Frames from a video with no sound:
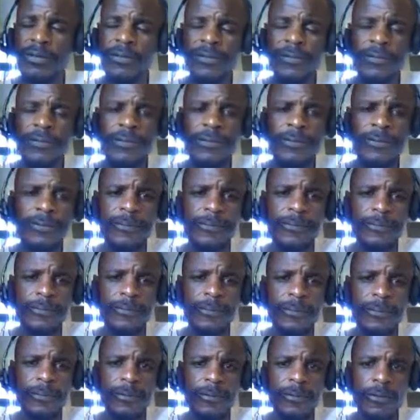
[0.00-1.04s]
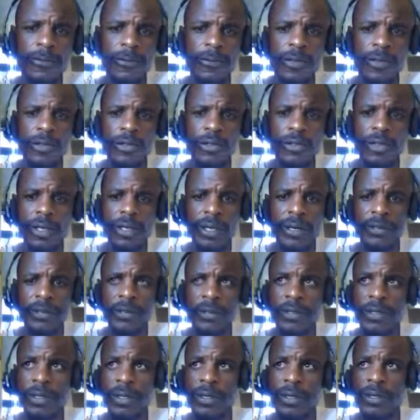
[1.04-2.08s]
for those who care
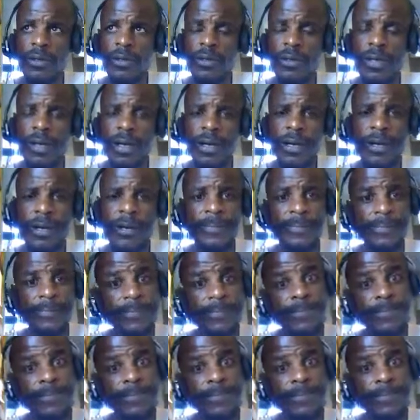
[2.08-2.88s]
to know that